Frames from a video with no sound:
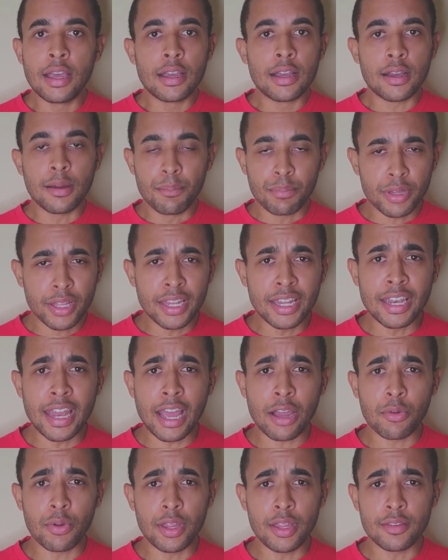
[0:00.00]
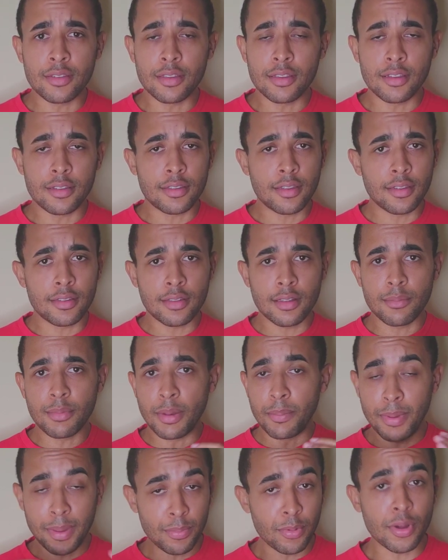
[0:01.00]
complete inequities in the system, and
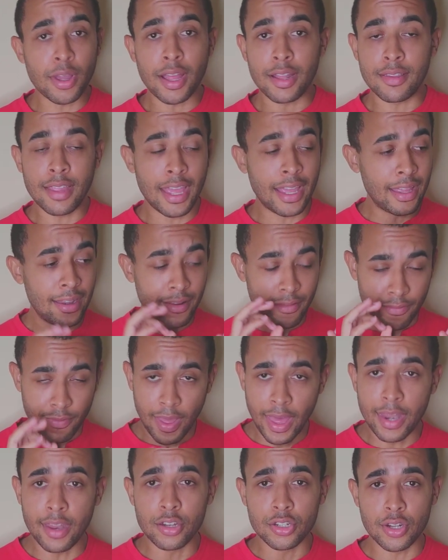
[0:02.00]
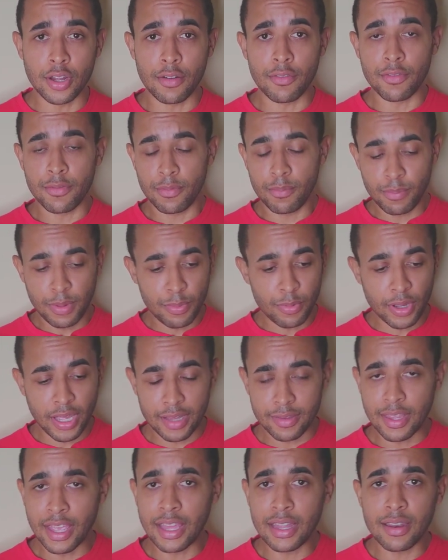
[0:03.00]
people get taken advantage of. People get
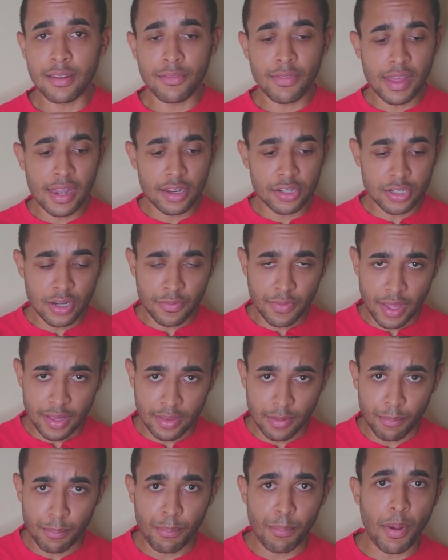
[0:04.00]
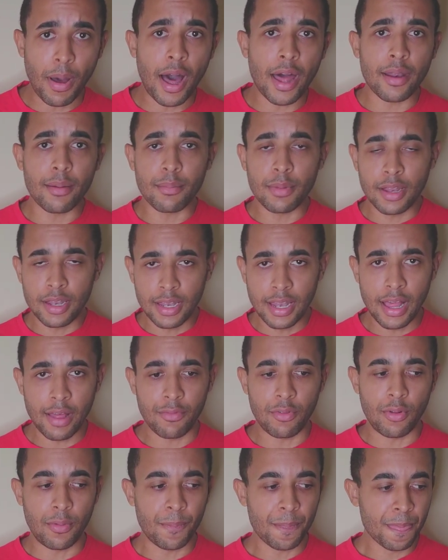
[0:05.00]
taken advantage of at the bottom
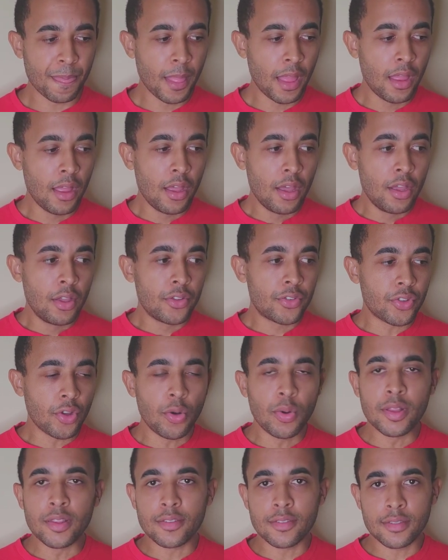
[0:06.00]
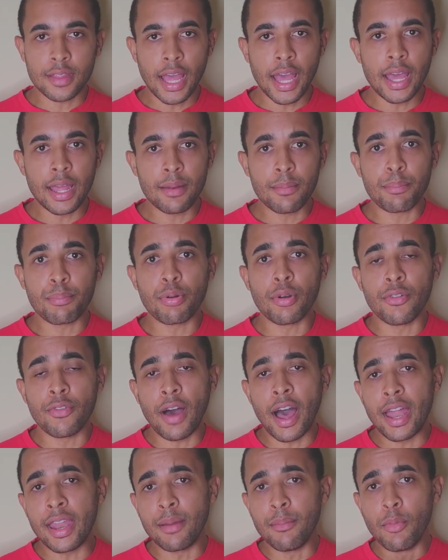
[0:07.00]
level. So instead,
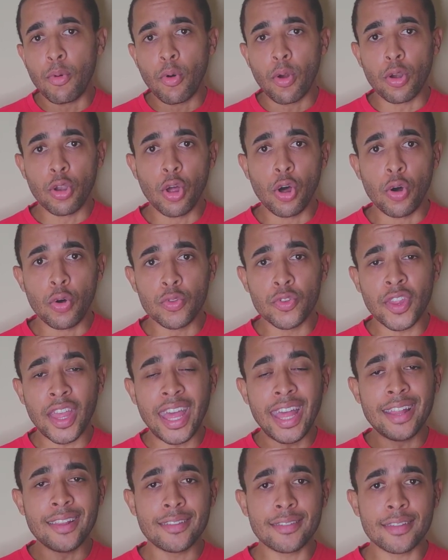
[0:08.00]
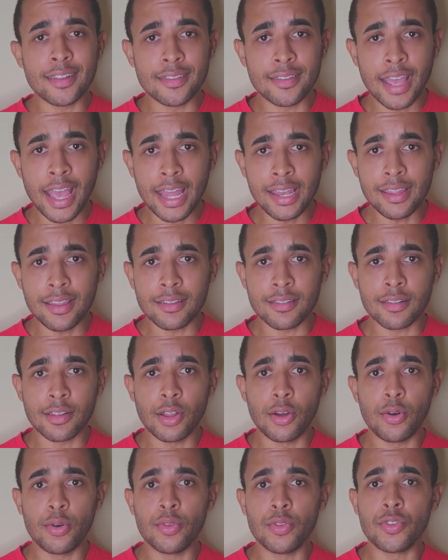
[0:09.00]
providing more loans, instantaneous
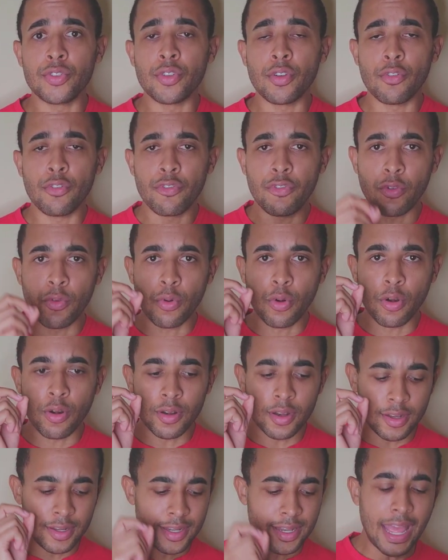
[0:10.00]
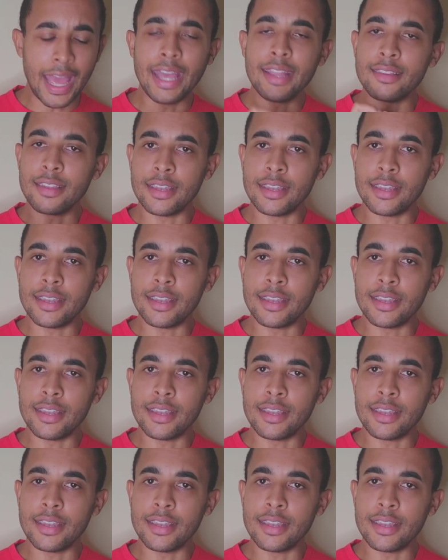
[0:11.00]
loans for day to